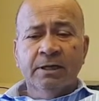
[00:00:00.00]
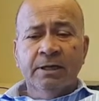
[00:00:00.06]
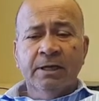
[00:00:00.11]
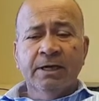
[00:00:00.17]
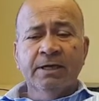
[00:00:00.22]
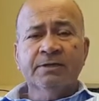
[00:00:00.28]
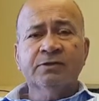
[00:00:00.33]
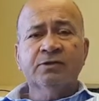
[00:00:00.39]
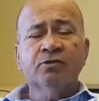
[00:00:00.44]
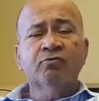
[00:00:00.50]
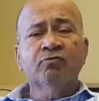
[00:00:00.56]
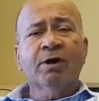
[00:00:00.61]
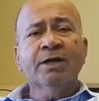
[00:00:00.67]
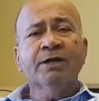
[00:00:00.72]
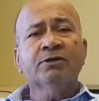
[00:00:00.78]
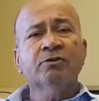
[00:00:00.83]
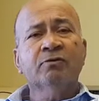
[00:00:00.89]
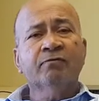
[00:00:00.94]
it's the
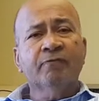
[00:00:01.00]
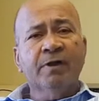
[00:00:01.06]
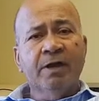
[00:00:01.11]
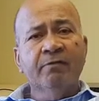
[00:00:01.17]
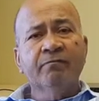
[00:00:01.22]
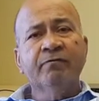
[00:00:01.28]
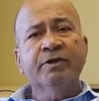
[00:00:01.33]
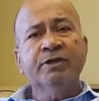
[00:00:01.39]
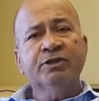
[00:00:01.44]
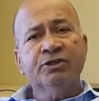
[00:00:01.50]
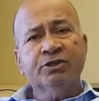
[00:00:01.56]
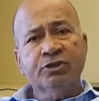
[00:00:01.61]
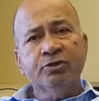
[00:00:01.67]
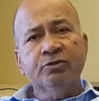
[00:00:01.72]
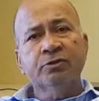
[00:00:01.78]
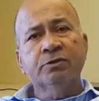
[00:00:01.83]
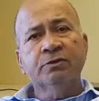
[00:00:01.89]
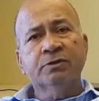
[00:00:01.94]
right of every
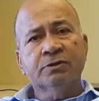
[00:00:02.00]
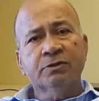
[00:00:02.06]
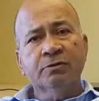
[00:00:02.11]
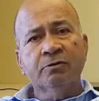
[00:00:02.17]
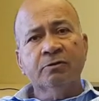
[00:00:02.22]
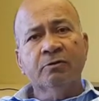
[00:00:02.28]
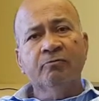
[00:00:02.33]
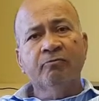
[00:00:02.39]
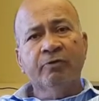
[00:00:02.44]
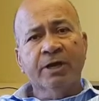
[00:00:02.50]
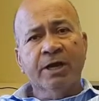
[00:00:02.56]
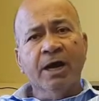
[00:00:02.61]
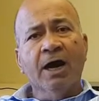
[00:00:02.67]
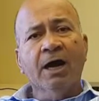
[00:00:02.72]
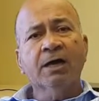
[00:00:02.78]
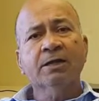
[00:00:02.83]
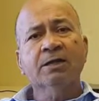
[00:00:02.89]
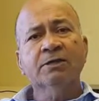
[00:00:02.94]
student,
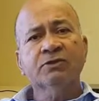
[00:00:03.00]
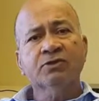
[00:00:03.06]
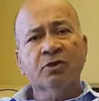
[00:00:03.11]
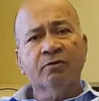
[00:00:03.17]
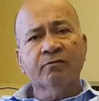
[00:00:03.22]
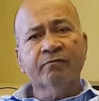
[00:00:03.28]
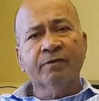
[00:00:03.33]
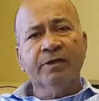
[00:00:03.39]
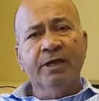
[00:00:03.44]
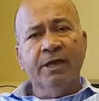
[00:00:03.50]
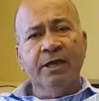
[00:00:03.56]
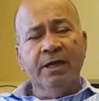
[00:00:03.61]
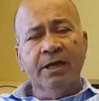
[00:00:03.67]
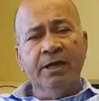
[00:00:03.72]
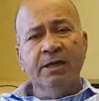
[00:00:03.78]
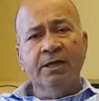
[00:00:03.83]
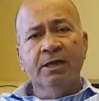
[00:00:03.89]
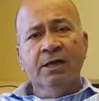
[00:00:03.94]
regardless of
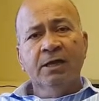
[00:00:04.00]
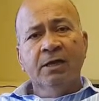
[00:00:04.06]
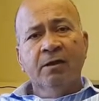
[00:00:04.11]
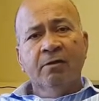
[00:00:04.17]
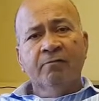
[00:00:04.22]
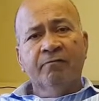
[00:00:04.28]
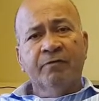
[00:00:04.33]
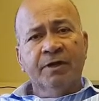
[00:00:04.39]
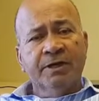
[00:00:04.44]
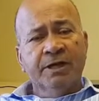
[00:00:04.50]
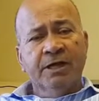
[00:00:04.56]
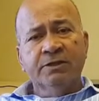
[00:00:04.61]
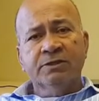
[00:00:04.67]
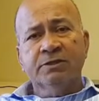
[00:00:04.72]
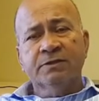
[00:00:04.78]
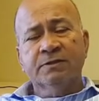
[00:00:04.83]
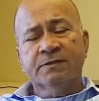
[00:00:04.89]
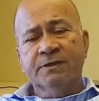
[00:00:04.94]
their
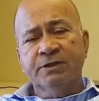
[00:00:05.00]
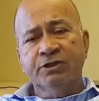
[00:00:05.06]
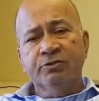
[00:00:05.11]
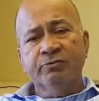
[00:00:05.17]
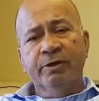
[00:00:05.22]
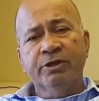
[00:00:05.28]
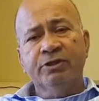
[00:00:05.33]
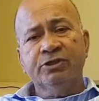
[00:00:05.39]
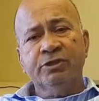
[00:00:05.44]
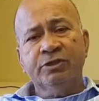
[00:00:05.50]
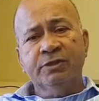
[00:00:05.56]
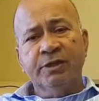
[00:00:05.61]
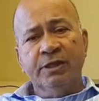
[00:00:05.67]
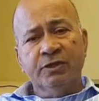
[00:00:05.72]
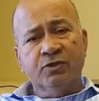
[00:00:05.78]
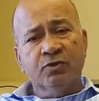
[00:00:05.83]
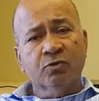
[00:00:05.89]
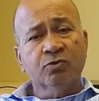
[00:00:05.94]
financial situation, their
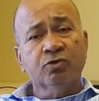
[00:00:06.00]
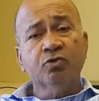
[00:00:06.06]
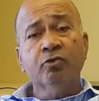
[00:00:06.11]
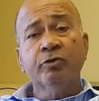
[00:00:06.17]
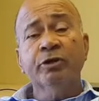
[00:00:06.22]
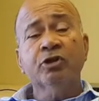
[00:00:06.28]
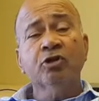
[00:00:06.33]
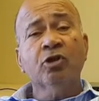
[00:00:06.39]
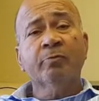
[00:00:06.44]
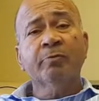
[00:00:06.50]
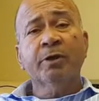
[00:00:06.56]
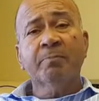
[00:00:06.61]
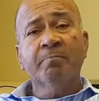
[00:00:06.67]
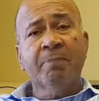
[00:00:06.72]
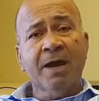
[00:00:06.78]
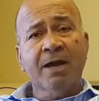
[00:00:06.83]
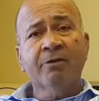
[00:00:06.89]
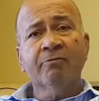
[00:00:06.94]
socio-economic
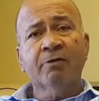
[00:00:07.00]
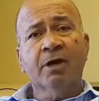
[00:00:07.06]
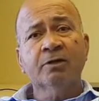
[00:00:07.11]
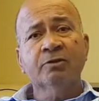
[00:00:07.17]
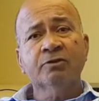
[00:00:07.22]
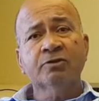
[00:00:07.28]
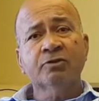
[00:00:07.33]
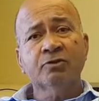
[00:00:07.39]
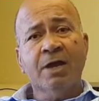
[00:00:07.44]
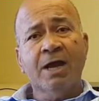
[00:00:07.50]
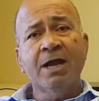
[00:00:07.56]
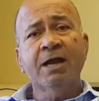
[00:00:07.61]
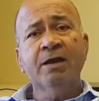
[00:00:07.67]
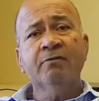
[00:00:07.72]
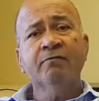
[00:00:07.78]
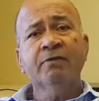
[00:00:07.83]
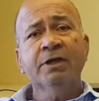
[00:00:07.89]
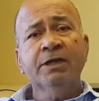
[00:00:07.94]
background, to
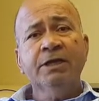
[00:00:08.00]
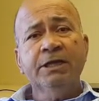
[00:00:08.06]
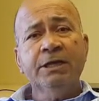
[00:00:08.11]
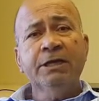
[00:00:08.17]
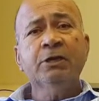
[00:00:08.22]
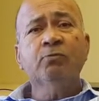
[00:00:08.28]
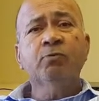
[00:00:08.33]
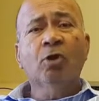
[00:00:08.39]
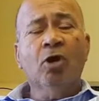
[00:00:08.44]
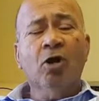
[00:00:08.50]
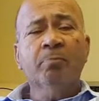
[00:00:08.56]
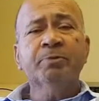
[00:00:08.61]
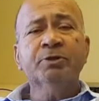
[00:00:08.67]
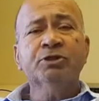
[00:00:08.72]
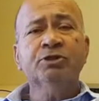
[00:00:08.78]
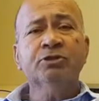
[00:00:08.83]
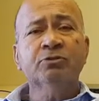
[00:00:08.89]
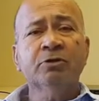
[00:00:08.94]
have equal
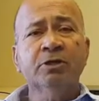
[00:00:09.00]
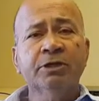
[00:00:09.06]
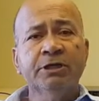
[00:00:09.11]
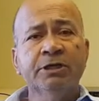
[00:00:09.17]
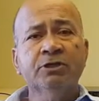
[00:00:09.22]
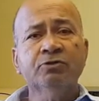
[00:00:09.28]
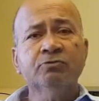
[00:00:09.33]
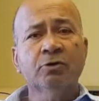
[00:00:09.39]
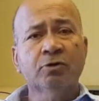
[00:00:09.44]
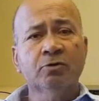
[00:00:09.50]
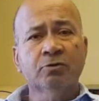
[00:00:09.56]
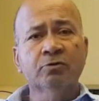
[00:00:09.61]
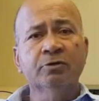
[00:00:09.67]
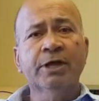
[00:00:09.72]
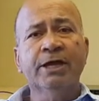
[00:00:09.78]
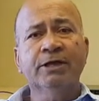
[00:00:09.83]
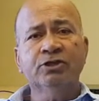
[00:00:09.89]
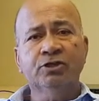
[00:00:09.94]
opportunity to a good
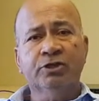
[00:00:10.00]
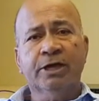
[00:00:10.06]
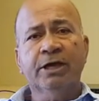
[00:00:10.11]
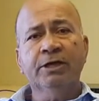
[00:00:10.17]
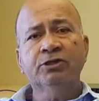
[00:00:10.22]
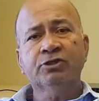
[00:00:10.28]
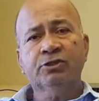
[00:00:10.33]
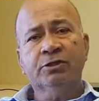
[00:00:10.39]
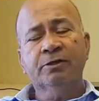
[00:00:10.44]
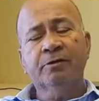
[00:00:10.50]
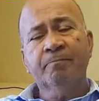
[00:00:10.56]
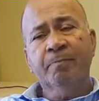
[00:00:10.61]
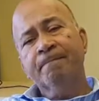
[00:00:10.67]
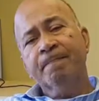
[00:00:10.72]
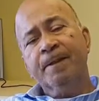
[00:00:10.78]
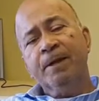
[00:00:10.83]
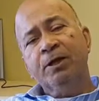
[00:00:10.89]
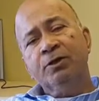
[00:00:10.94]
education.
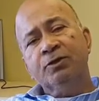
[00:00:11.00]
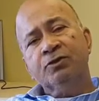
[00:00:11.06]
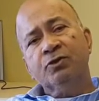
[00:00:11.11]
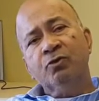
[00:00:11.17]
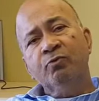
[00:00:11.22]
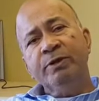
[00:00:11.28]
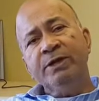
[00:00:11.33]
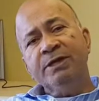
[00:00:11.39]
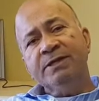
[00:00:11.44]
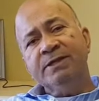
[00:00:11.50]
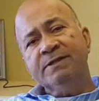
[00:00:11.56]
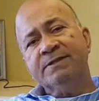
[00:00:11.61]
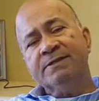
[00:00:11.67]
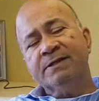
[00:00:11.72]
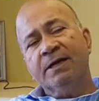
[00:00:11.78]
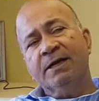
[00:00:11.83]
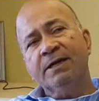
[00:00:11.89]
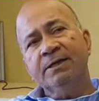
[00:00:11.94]
So we
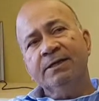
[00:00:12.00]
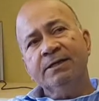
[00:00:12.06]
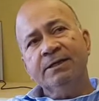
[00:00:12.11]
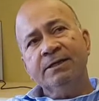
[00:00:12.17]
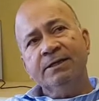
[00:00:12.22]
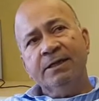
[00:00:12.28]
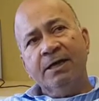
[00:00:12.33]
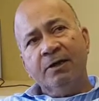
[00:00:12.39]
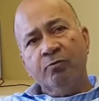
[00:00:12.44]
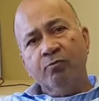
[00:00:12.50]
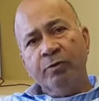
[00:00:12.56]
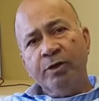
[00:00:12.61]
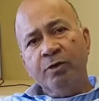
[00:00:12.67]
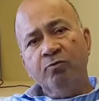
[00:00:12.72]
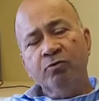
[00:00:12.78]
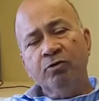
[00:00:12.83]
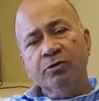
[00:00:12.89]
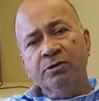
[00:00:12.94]
decided that we
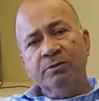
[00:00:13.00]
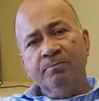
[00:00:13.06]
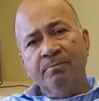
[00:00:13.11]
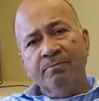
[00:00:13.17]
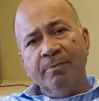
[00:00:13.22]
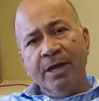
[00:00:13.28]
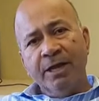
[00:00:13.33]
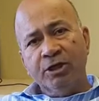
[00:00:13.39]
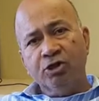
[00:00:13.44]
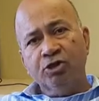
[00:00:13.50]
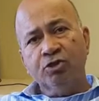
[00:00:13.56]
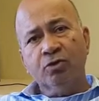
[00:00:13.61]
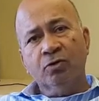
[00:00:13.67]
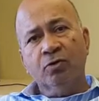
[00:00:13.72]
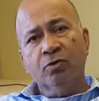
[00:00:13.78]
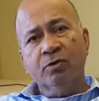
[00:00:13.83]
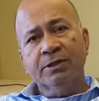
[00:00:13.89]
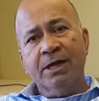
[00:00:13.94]
would make
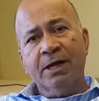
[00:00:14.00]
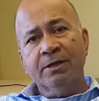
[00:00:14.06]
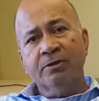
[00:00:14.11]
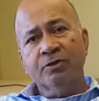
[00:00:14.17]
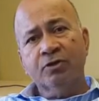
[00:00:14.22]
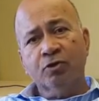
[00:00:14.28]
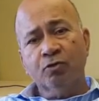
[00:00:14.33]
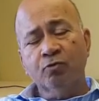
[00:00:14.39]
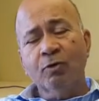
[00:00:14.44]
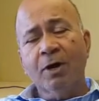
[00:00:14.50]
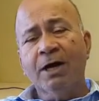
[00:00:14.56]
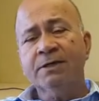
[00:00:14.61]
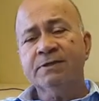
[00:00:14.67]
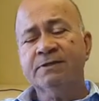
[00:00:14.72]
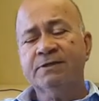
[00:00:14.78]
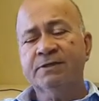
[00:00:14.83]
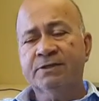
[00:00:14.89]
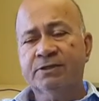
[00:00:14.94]
sure that through our
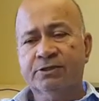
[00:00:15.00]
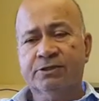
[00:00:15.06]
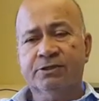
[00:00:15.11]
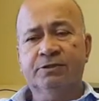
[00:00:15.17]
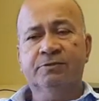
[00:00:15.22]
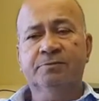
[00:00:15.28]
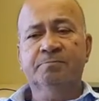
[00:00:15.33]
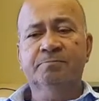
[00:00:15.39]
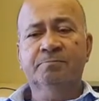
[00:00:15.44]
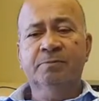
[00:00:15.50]
system,